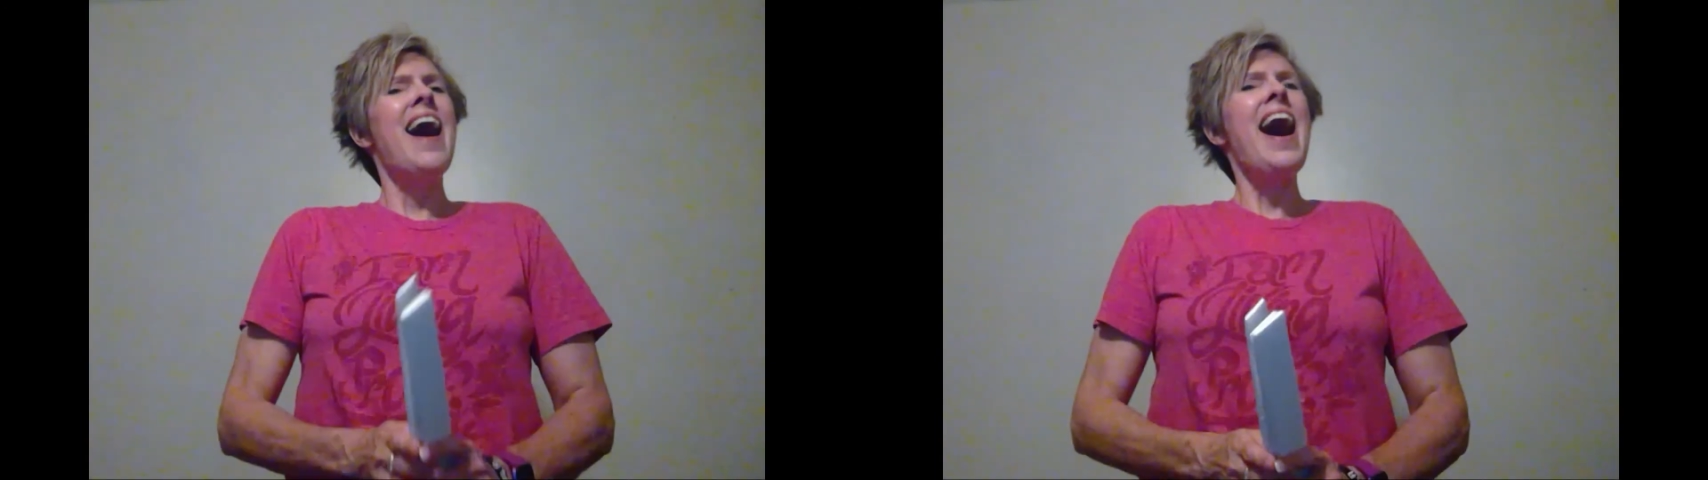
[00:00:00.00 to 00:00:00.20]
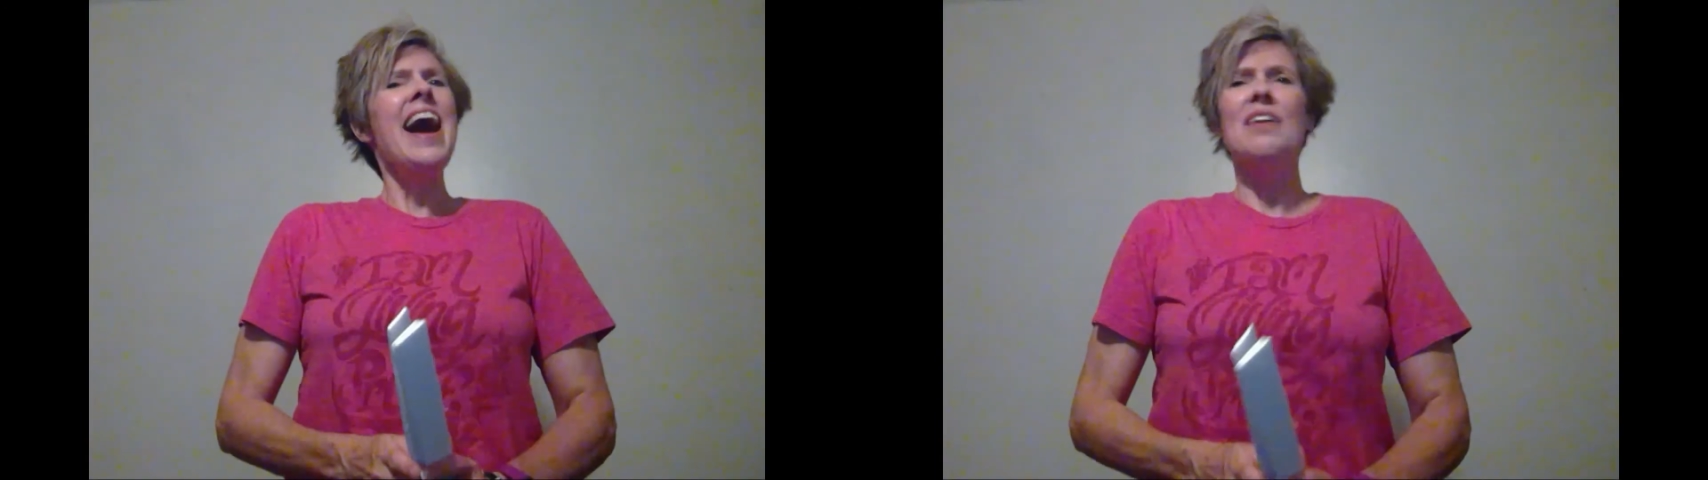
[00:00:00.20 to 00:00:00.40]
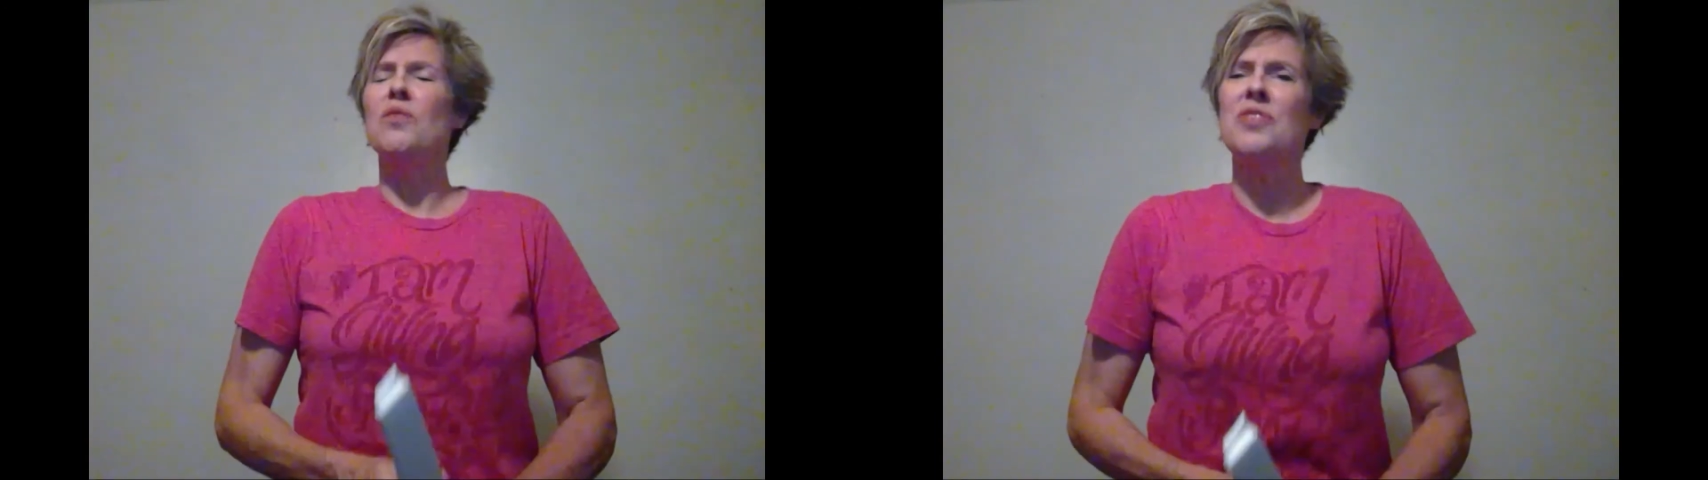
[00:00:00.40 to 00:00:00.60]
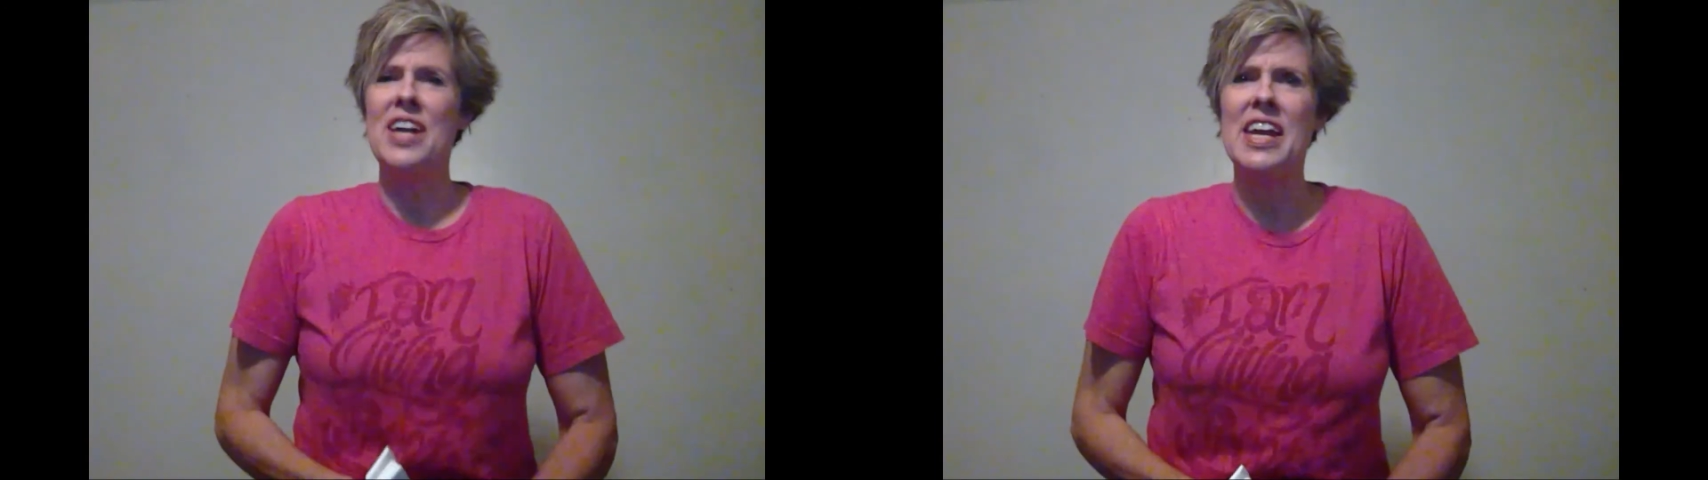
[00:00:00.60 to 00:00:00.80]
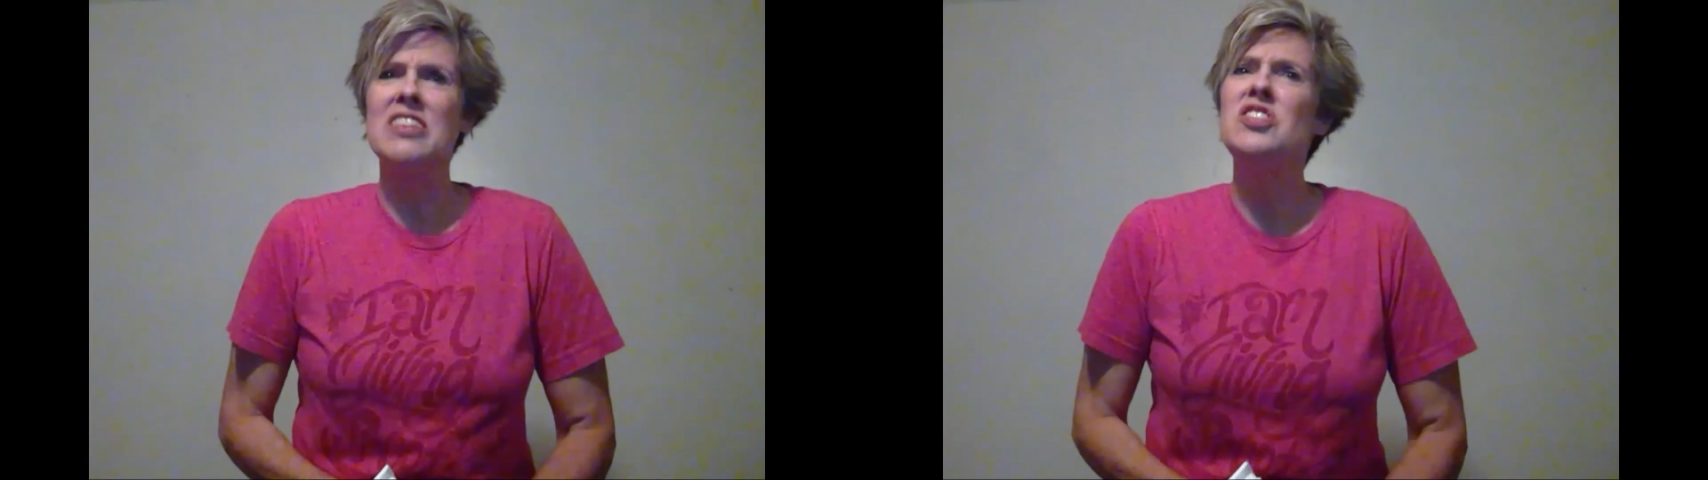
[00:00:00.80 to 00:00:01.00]
I don't
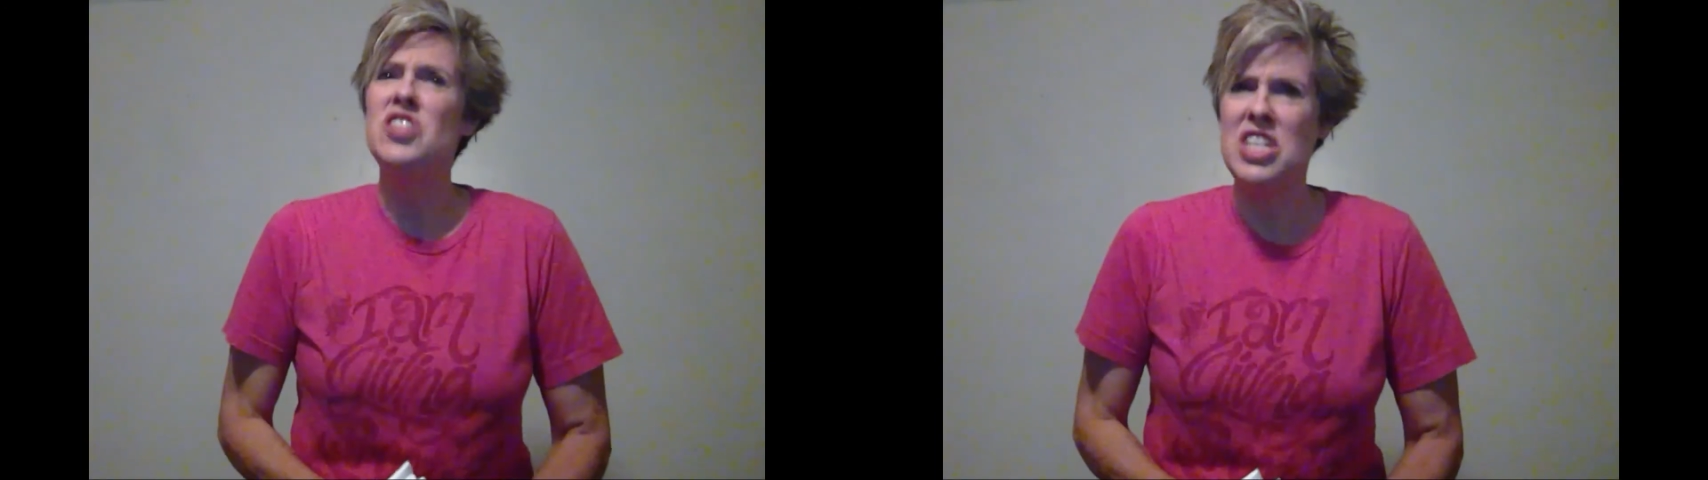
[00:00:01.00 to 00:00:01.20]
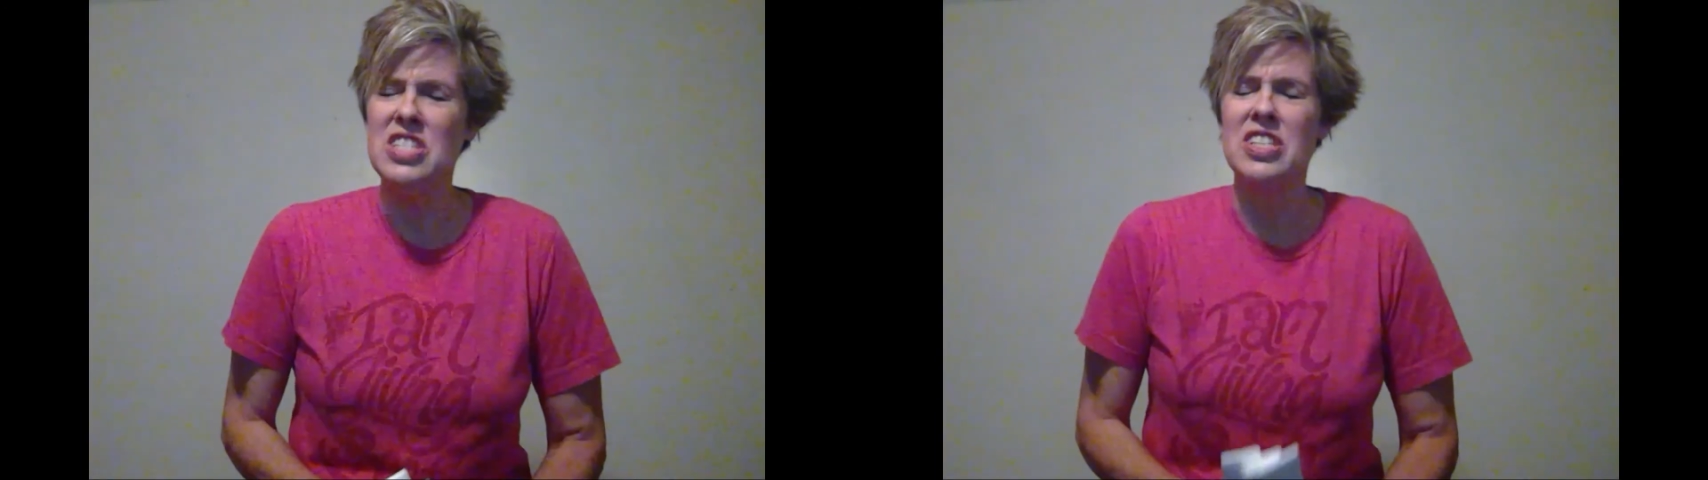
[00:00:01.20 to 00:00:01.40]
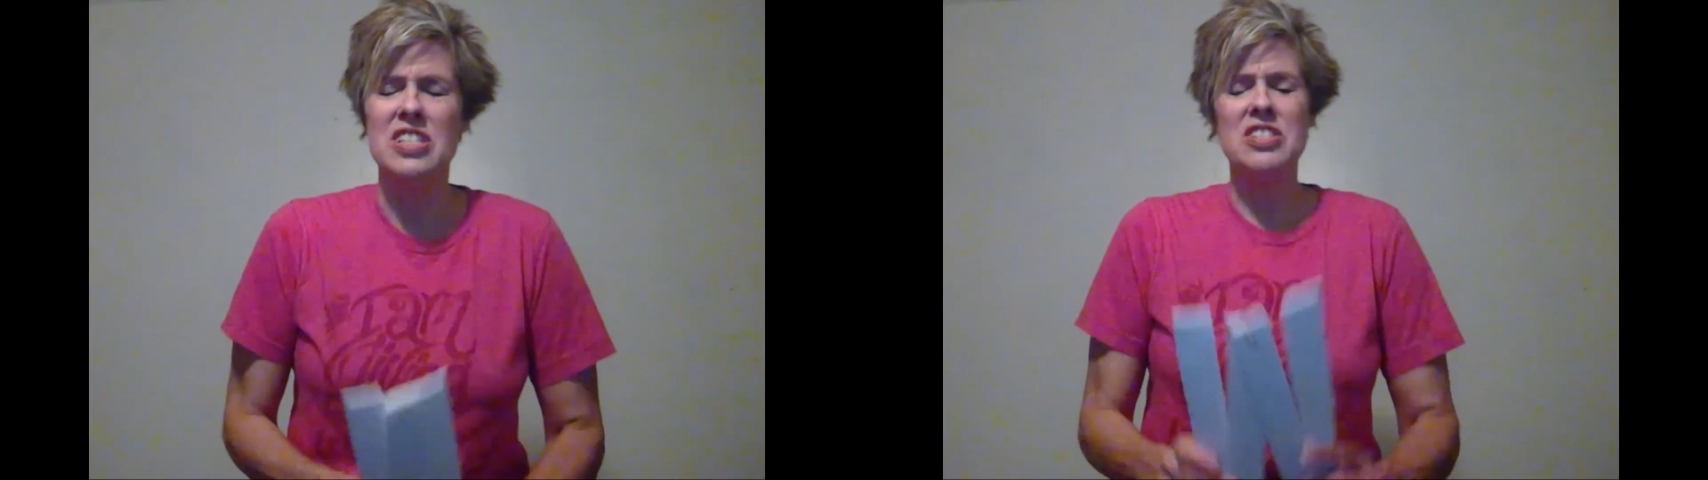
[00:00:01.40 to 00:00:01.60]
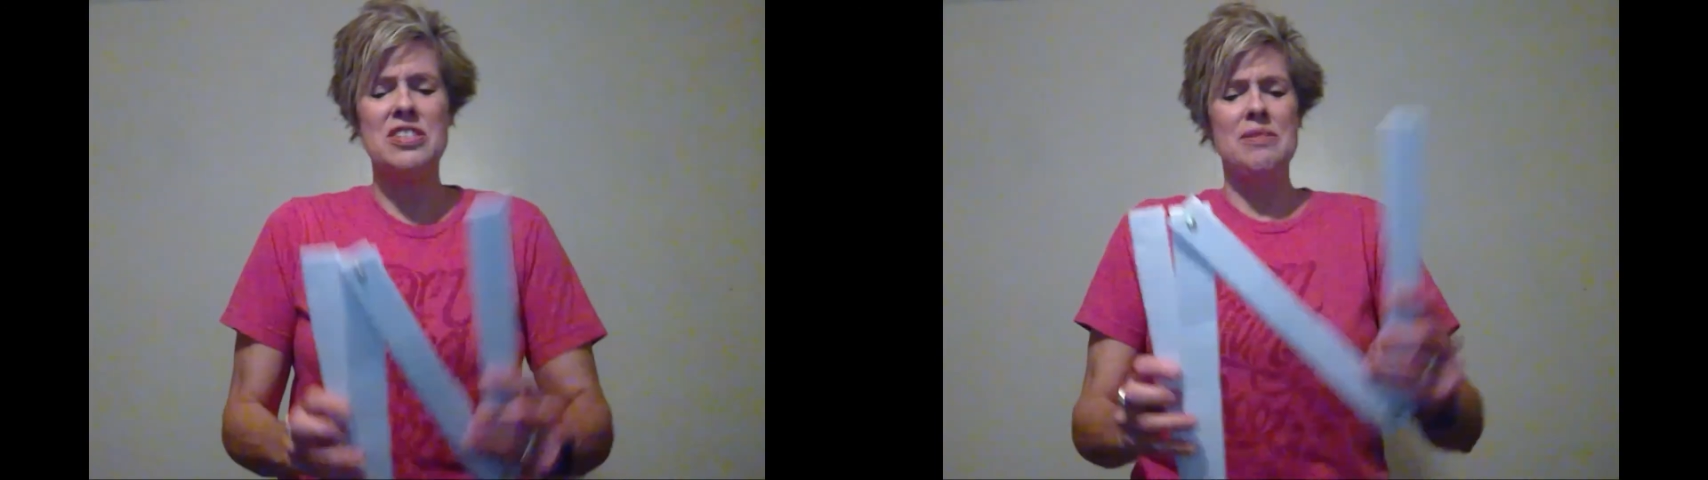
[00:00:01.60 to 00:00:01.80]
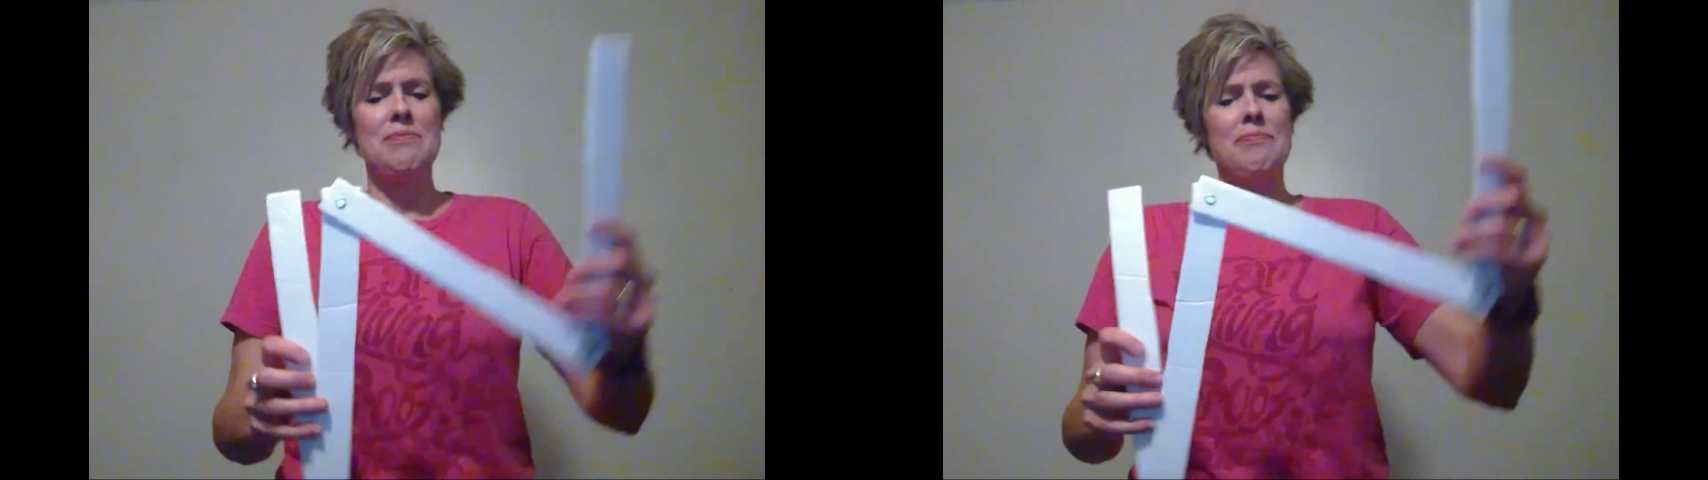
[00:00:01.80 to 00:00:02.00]
think Jesus